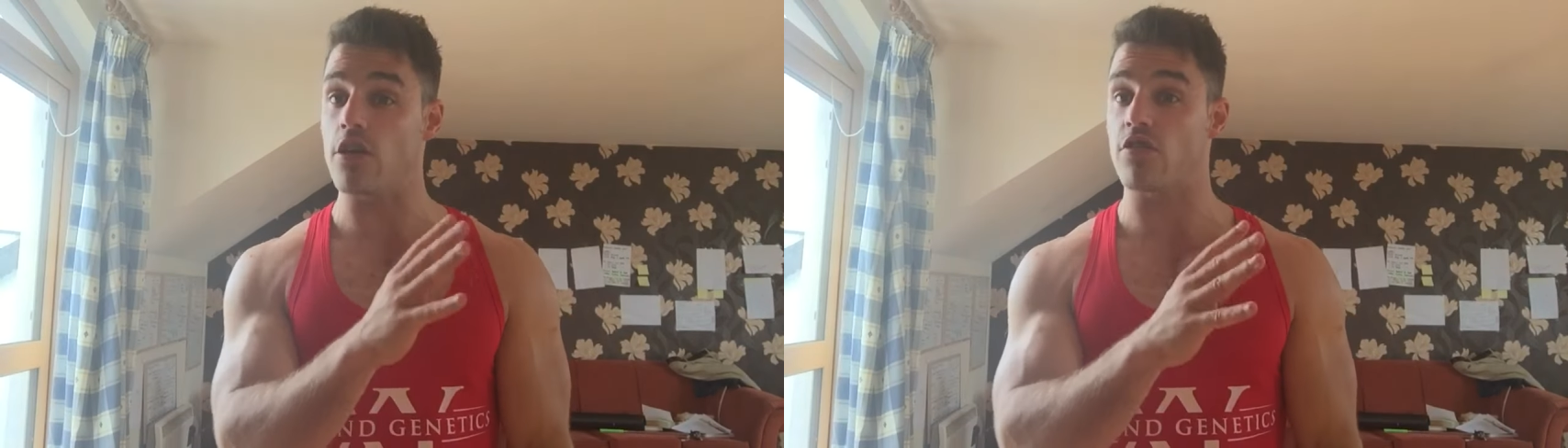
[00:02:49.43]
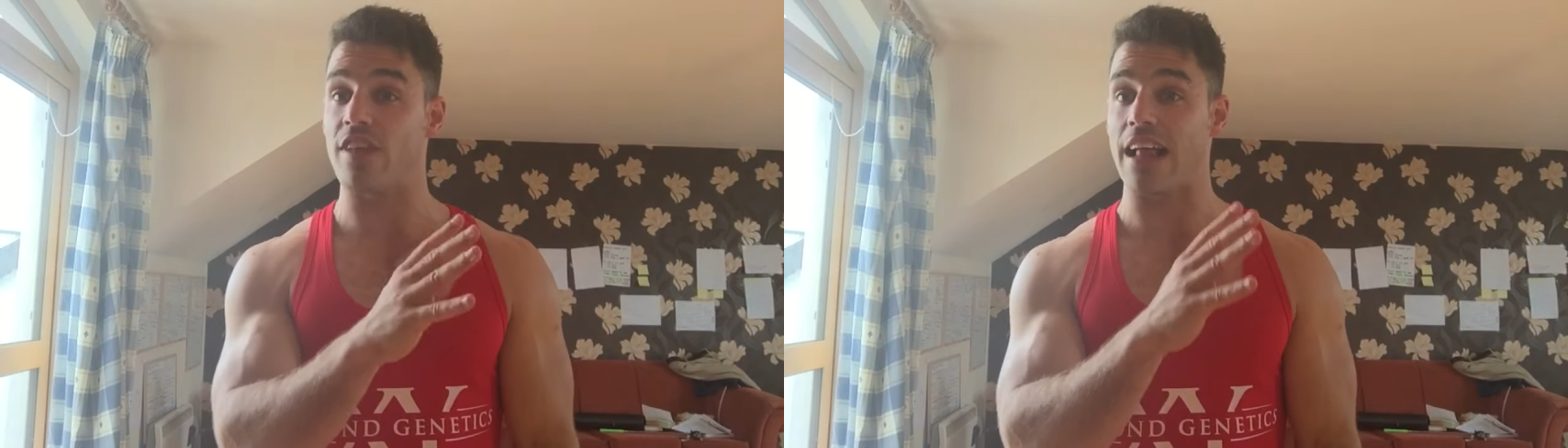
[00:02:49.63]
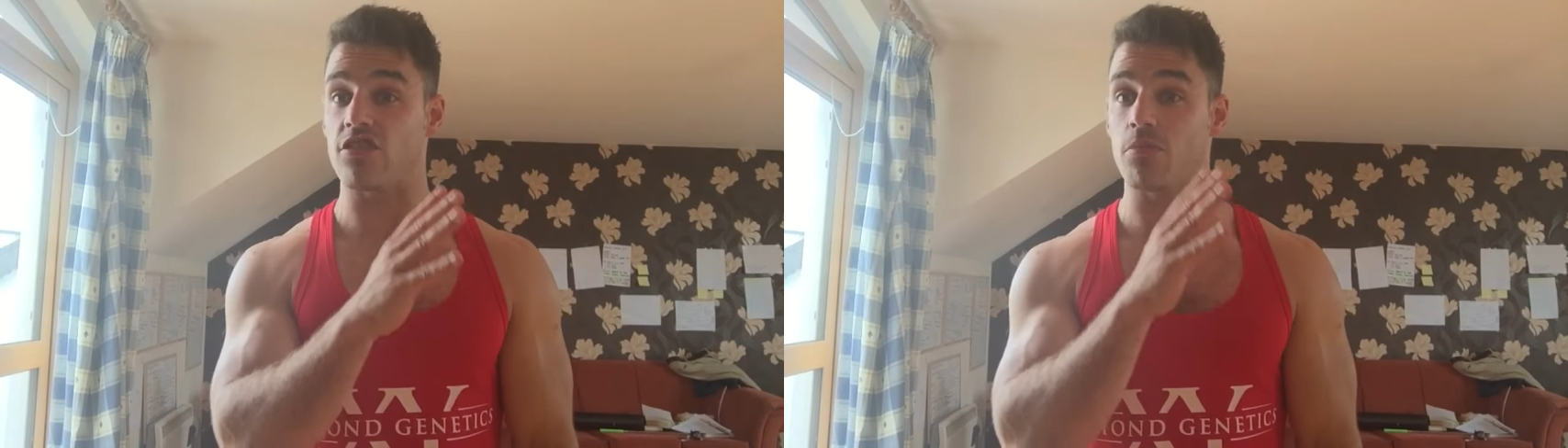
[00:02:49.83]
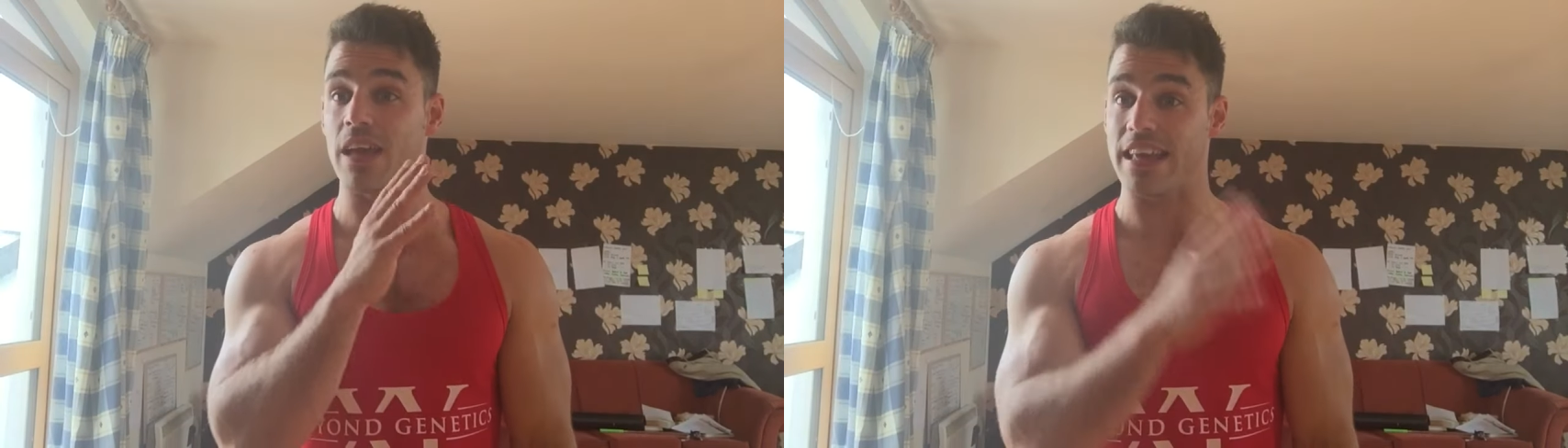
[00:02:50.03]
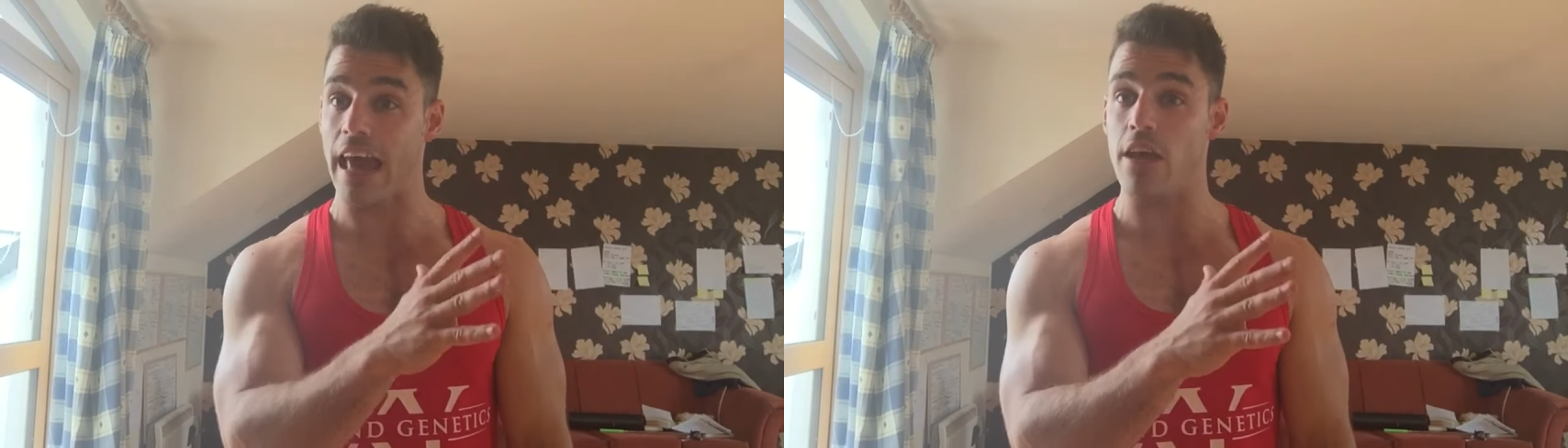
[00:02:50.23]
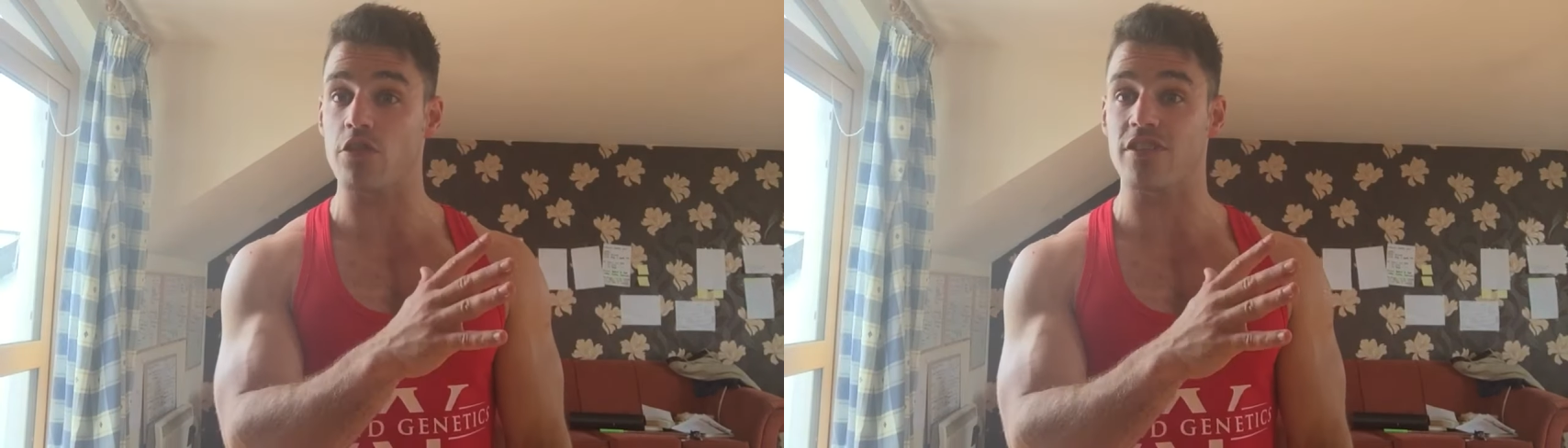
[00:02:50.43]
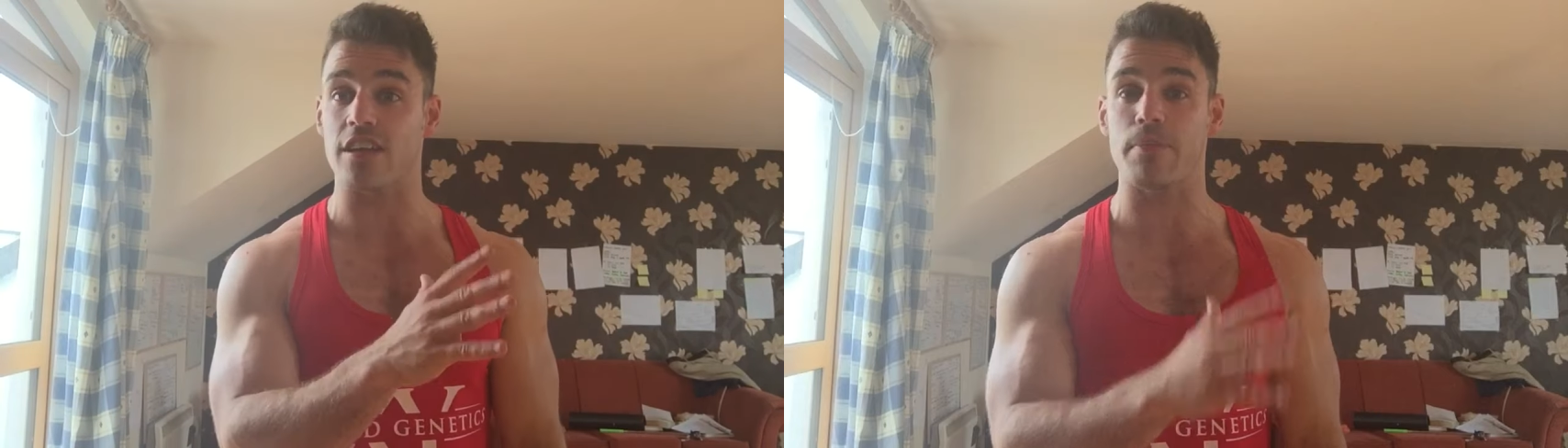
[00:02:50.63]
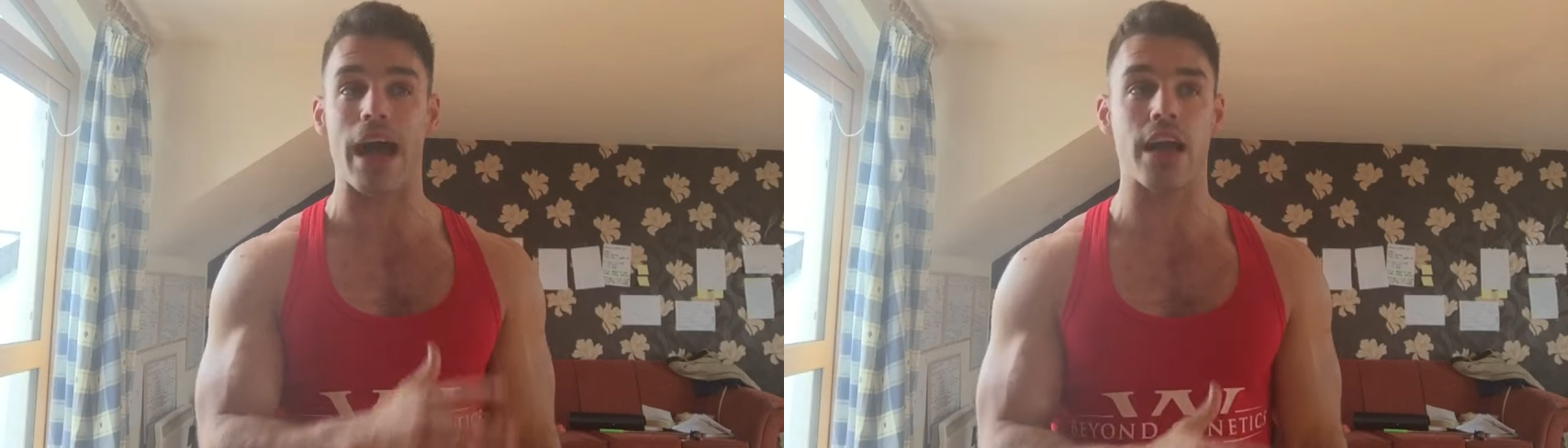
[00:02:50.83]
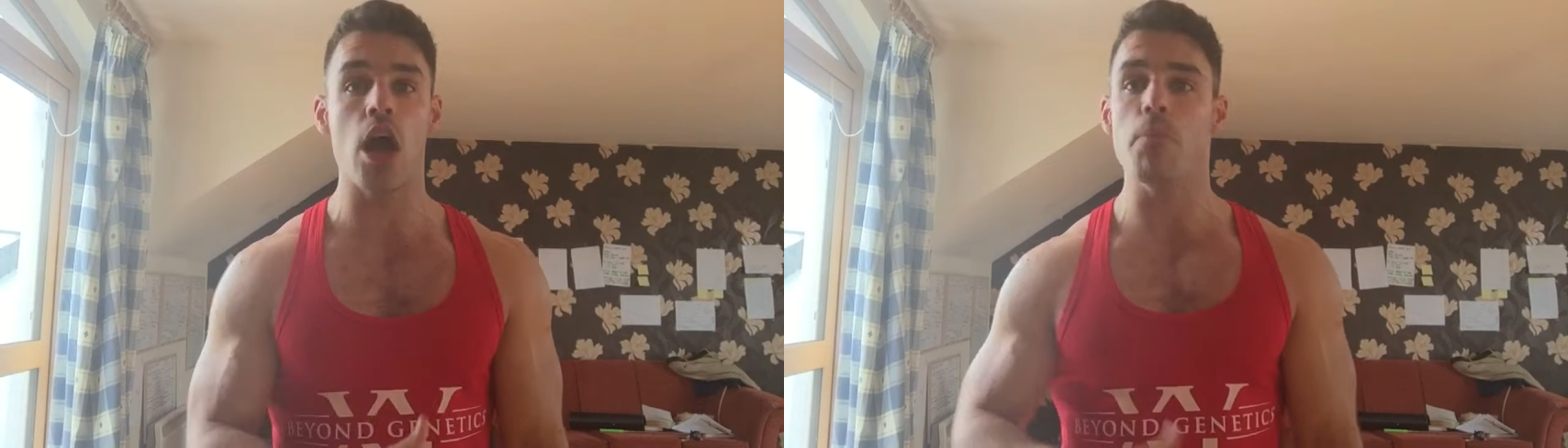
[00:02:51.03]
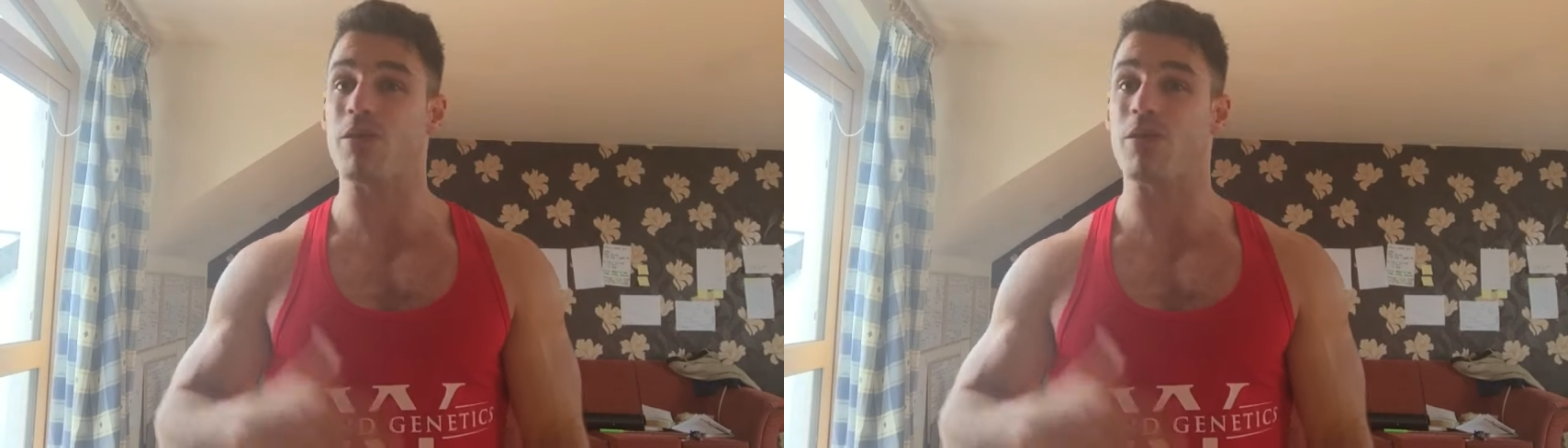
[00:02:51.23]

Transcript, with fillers: your flat tummy and get your six pack.